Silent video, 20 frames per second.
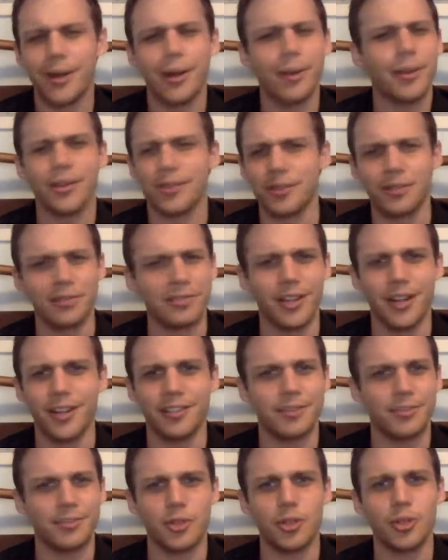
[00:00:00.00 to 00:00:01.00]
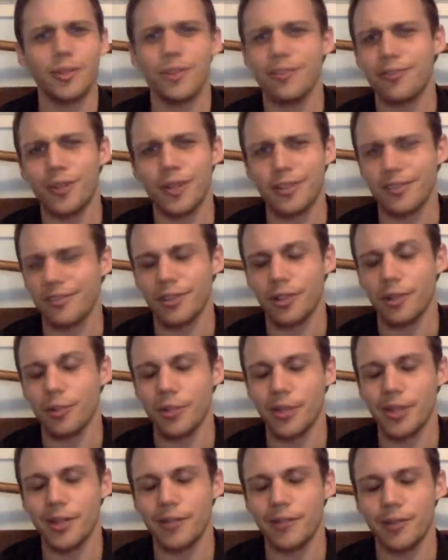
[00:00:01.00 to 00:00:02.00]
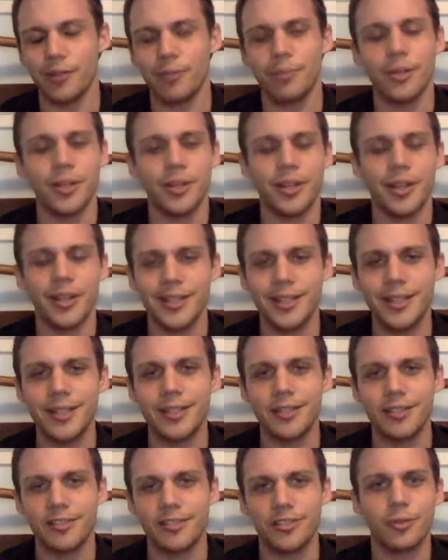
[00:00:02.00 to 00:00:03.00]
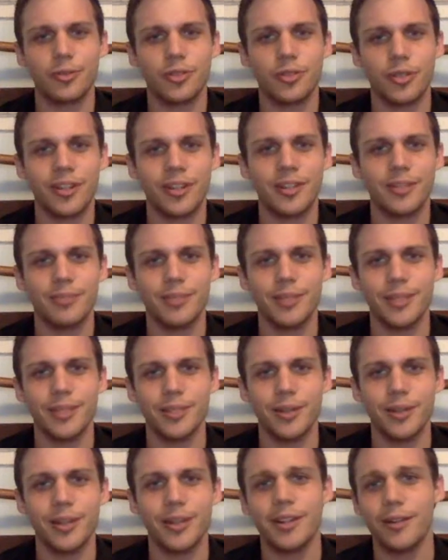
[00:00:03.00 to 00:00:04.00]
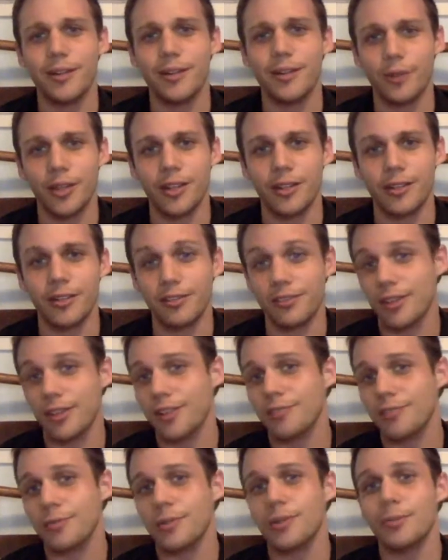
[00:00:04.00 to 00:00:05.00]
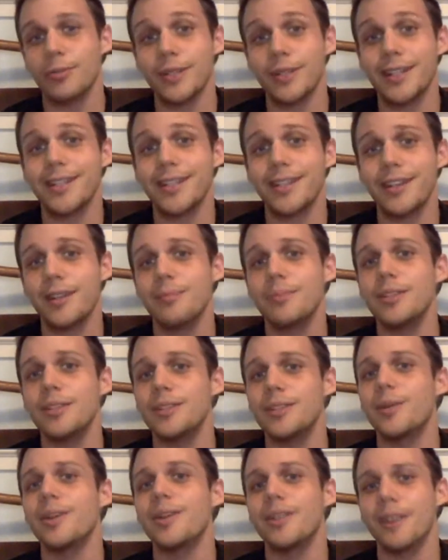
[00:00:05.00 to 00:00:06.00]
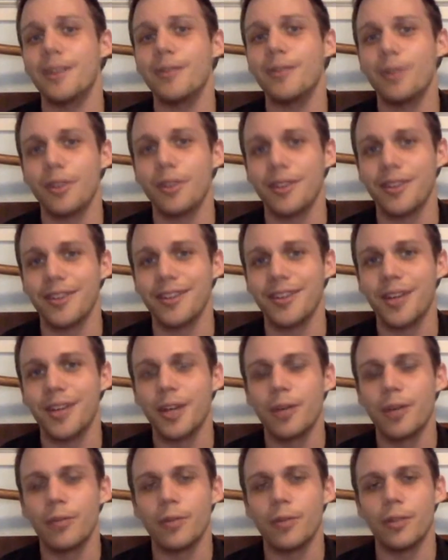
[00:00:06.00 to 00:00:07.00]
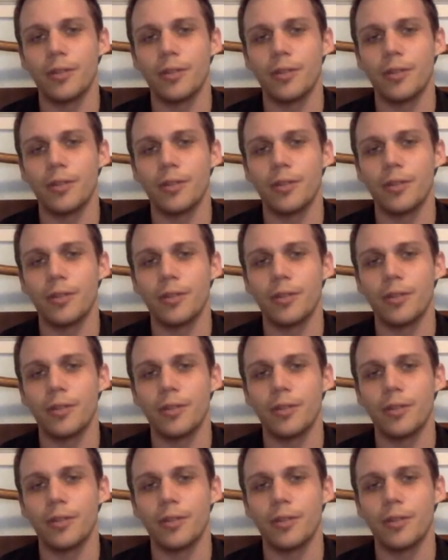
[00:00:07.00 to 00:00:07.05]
Along those lines, I'm sure the phrase is a little bit different, but the idea is don't try to be great at everything because guess what? We cannot be great at everything. Mm-hmm.